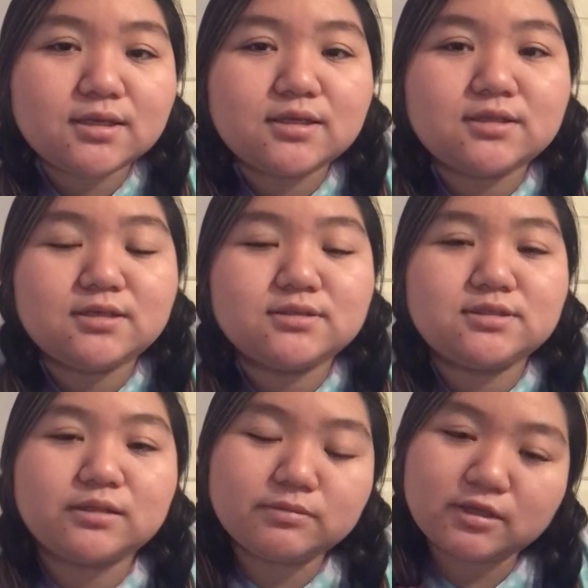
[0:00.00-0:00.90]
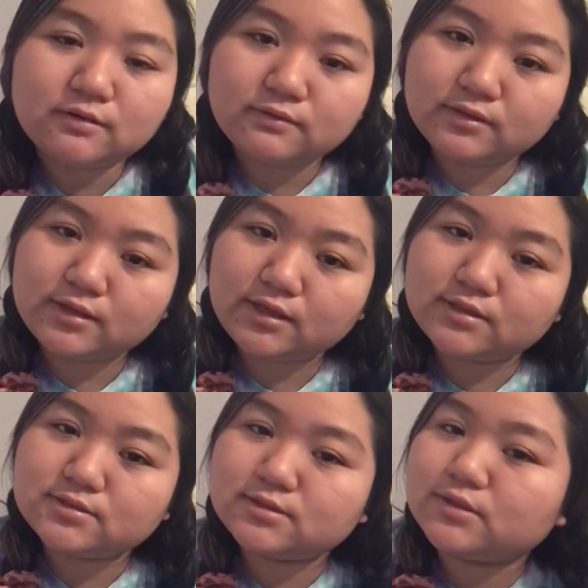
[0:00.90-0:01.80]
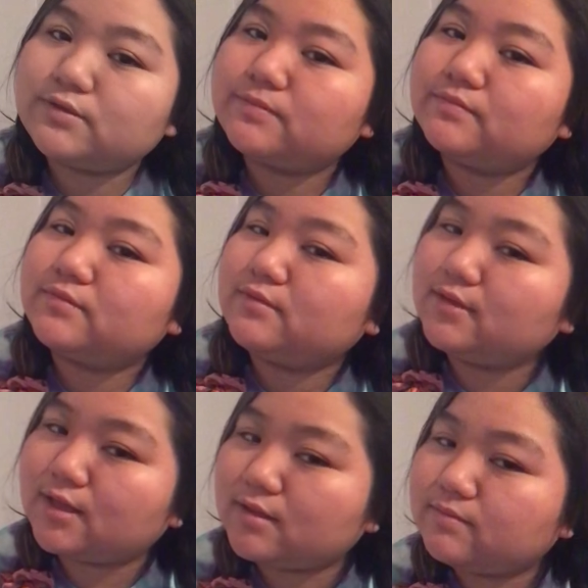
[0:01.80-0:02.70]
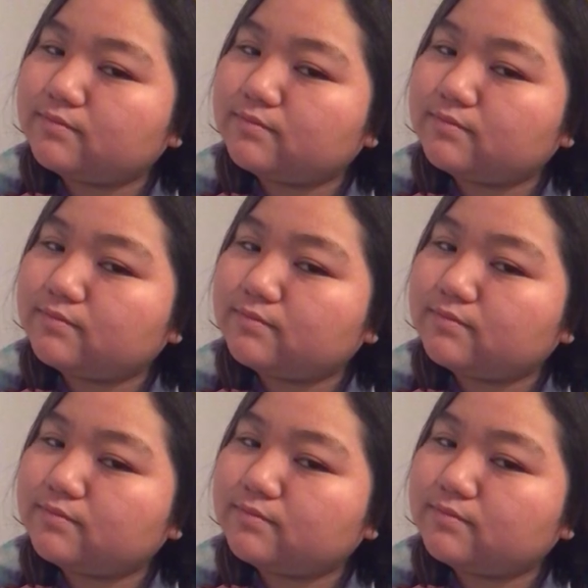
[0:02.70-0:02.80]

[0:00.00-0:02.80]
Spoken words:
and he stepped up for it, so yeah.